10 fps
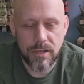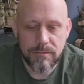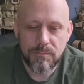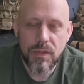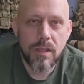guy.
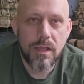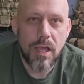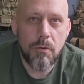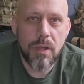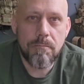
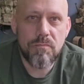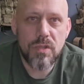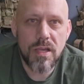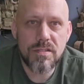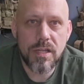Anyway,
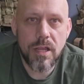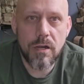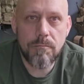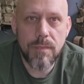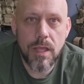you guys take
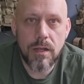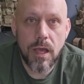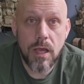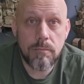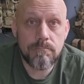care, and
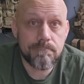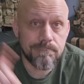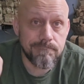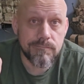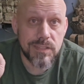
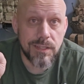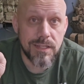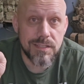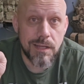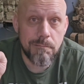till
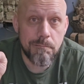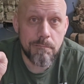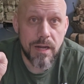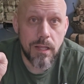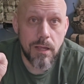next time,
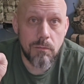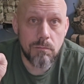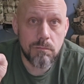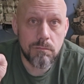metal out.